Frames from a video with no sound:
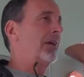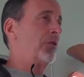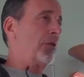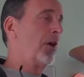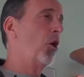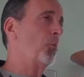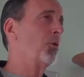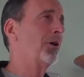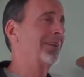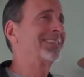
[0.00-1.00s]
And
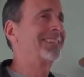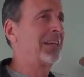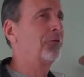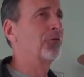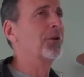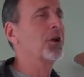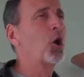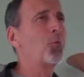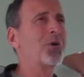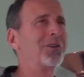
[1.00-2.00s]
Hopewell is different.
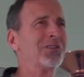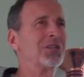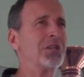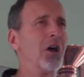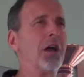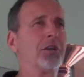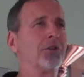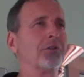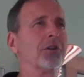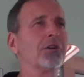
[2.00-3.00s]
Hopewell is not
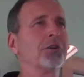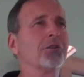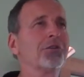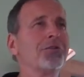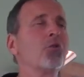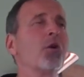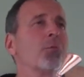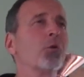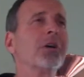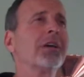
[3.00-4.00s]
your
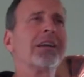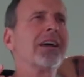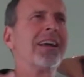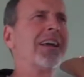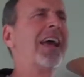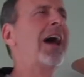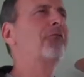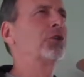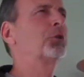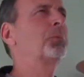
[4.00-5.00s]
normal
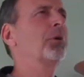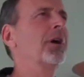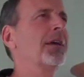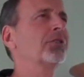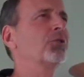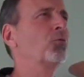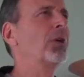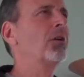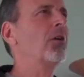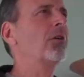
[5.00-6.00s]
average place.
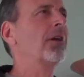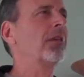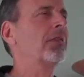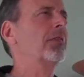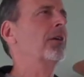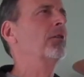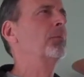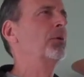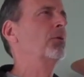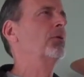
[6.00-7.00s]
We are a
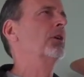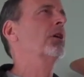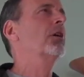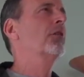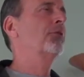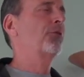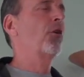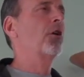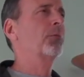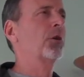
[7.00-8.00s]
therapeutic
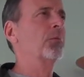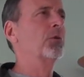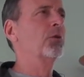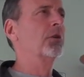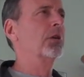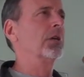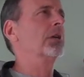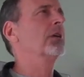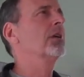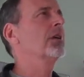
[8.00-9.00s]
farm
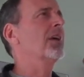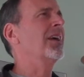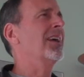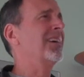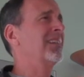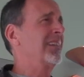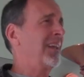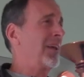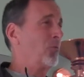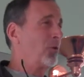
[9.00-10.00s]
community.
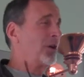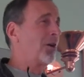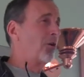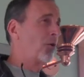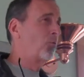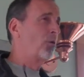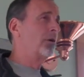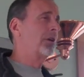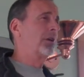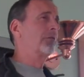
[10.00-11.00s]
And we are a
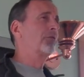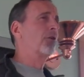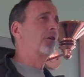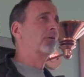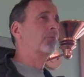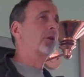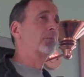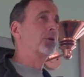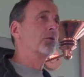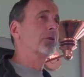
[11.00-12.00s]
working farm
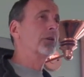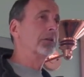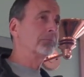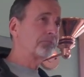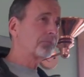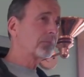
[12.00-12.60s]
community.